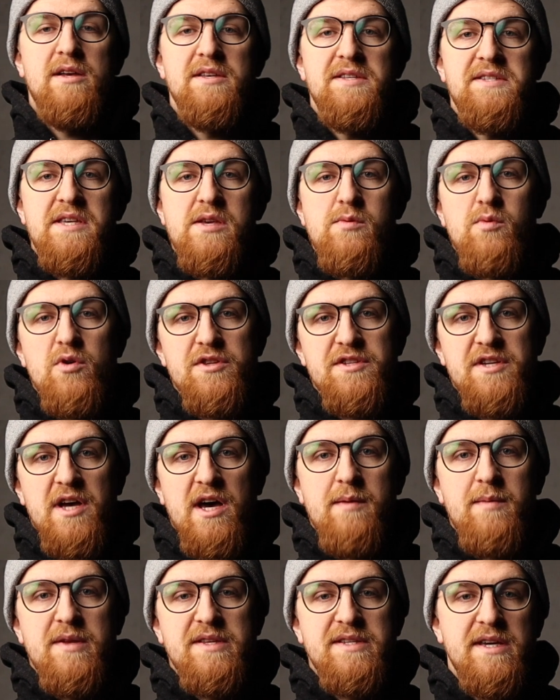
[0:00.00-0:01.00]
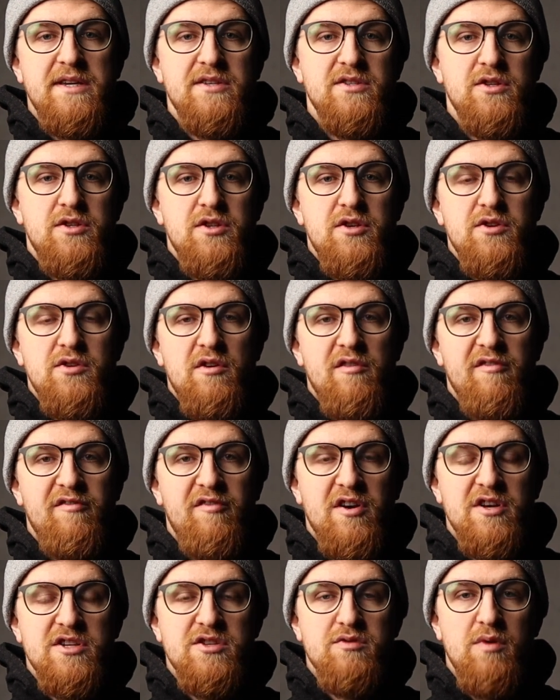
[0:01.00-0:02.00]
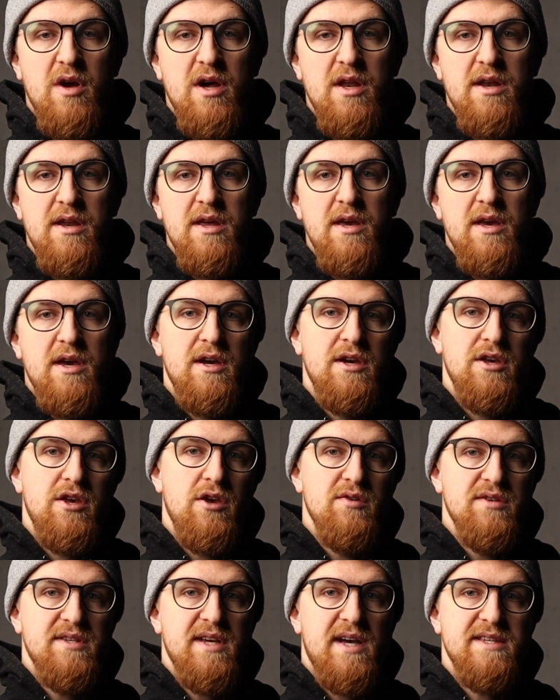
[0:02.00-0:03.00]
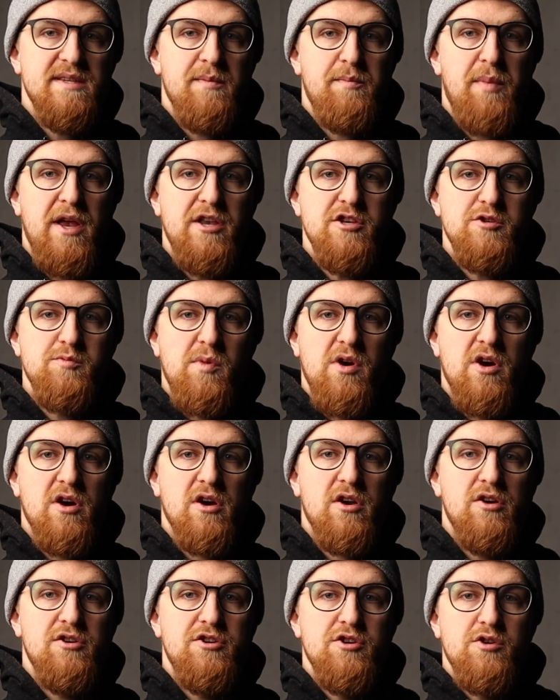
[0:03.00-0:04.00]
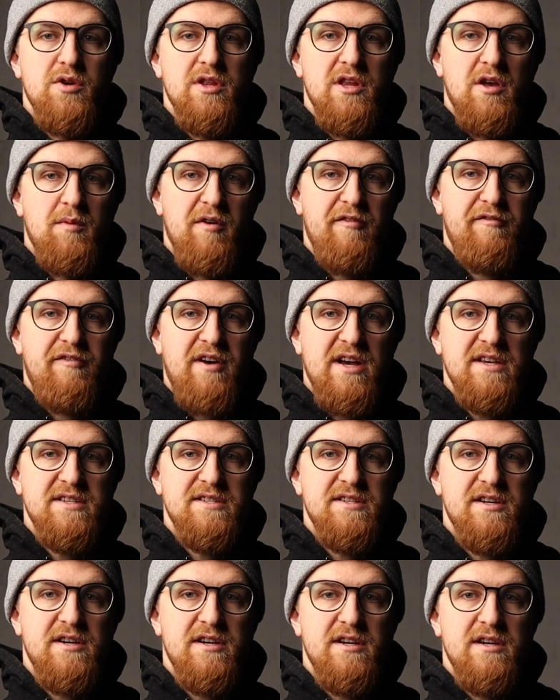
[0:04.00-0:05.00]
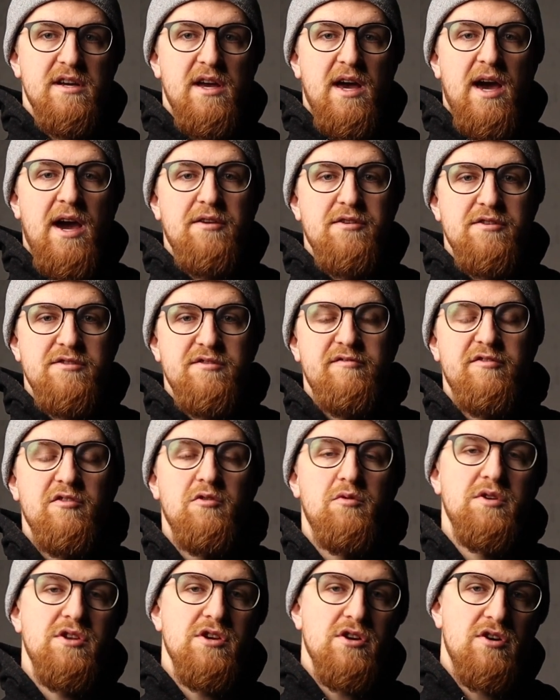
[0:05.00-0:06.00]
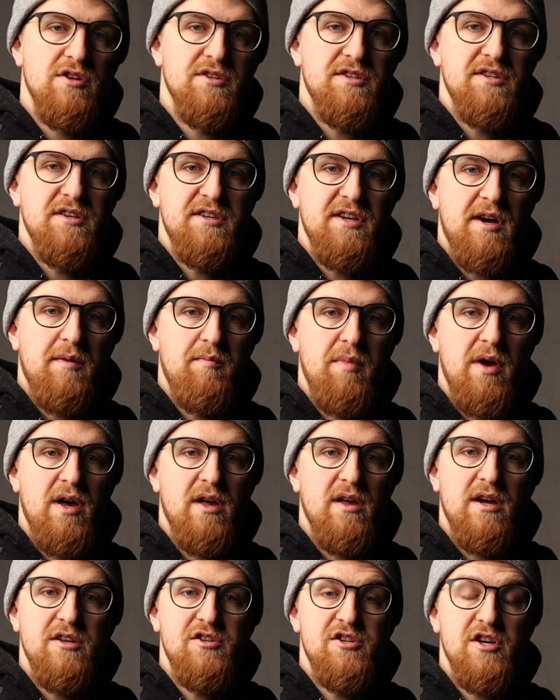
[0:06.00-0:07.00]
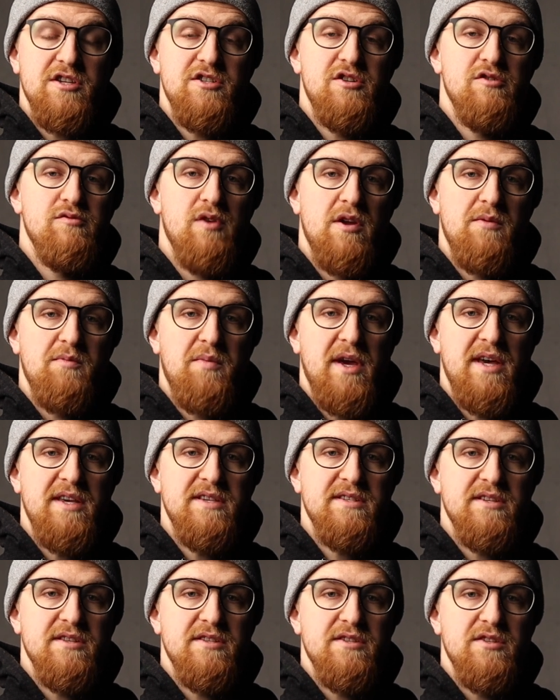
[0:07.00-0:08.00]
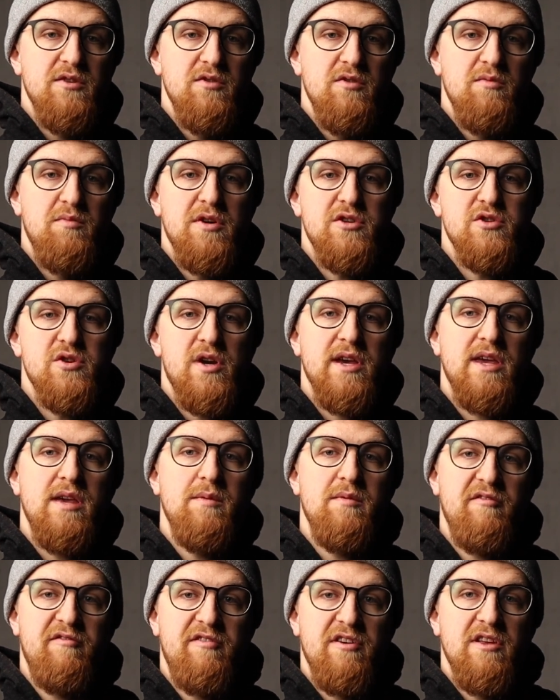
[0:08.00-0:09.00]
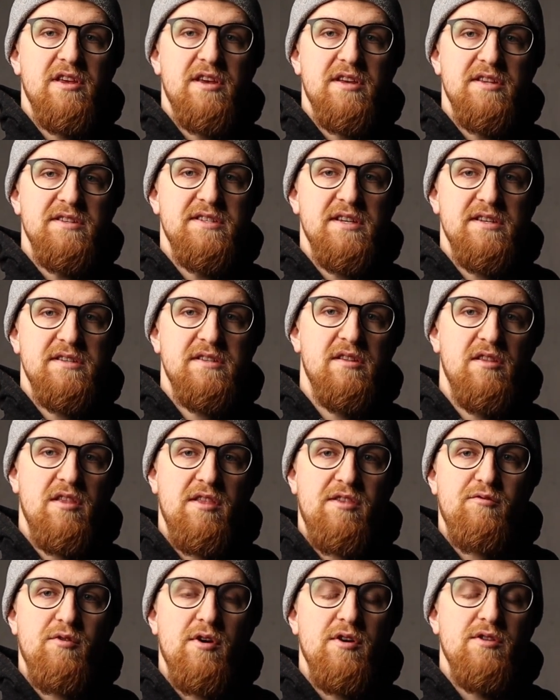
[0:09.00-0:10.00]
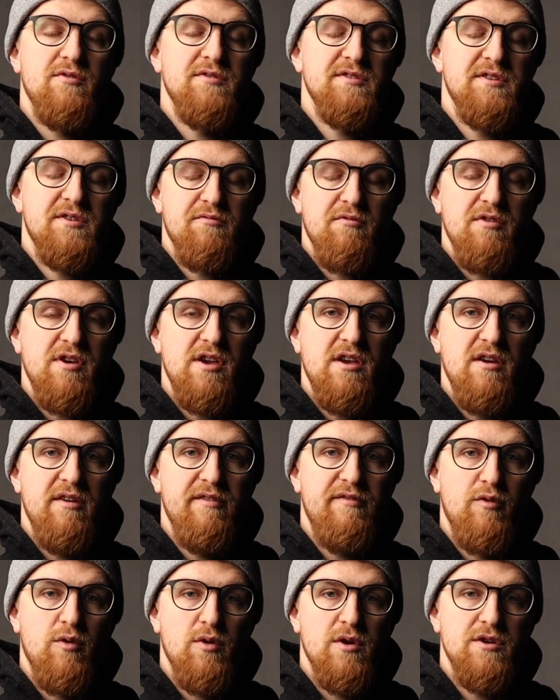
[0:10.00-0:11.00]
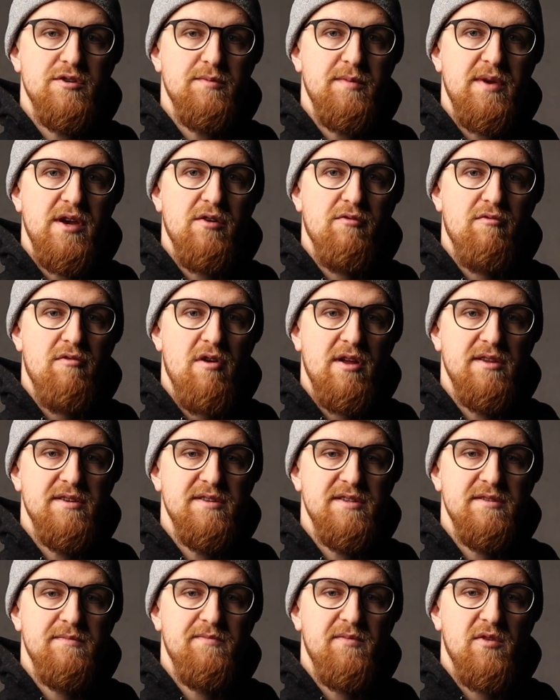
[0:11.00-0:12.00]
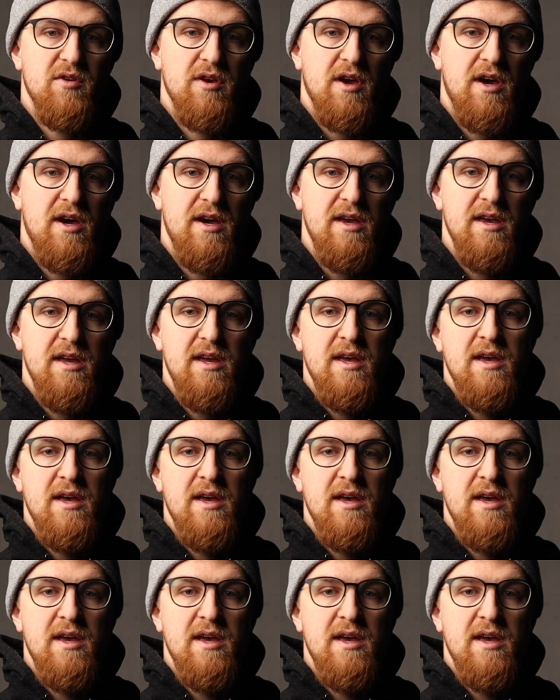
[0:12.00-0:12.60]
see what time it takes you to do your first run. Use that as a benchmark. Could you go a little bit faster? How did you feel when you got onto the dumbbell? Adjust your run pace to suit, but try and keep it fairly consistent throughout those 3 400-meter runs, okay?